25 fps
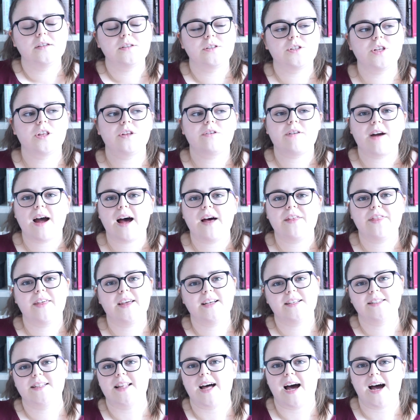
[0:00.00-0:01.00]
So there are
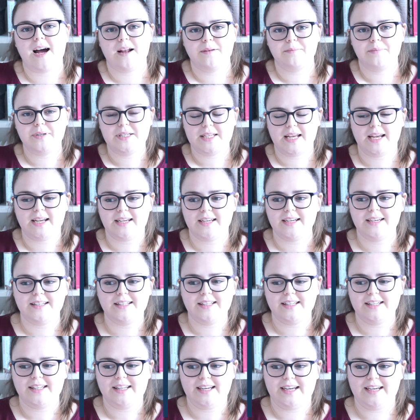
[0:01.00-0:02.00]
things that aren't
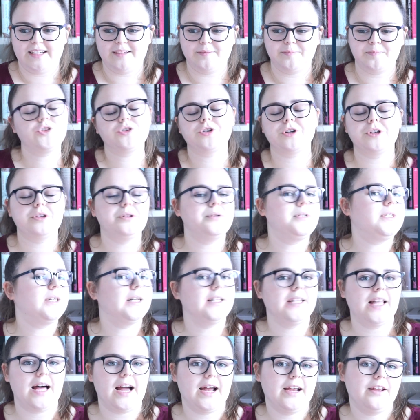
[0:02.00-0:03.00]
particularly true to
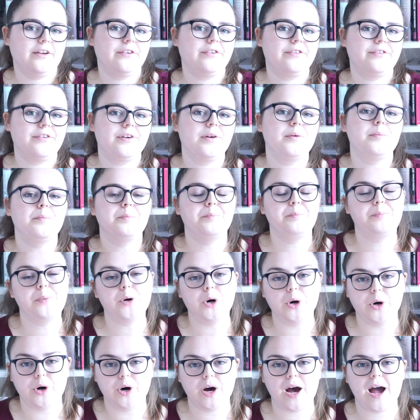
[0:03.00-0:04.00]
life,
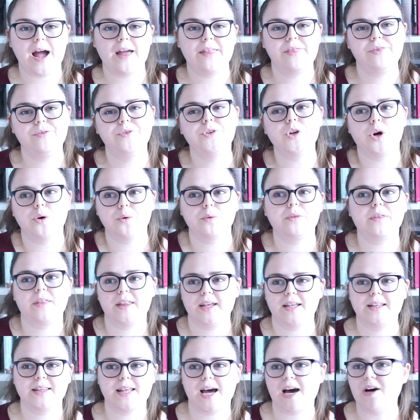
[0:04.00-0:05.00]
but I don't
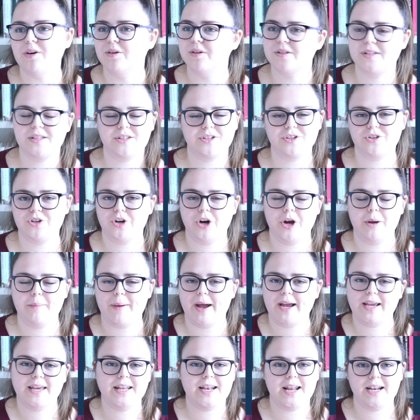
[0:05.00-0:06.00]
think that holds the story
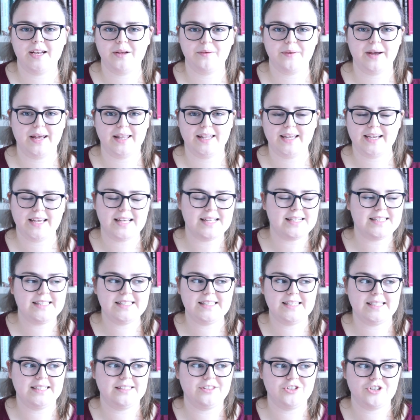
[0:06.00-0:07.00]
back in any way. Like it's
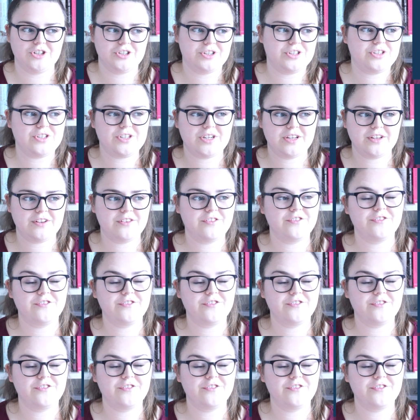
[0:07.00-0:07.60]
still just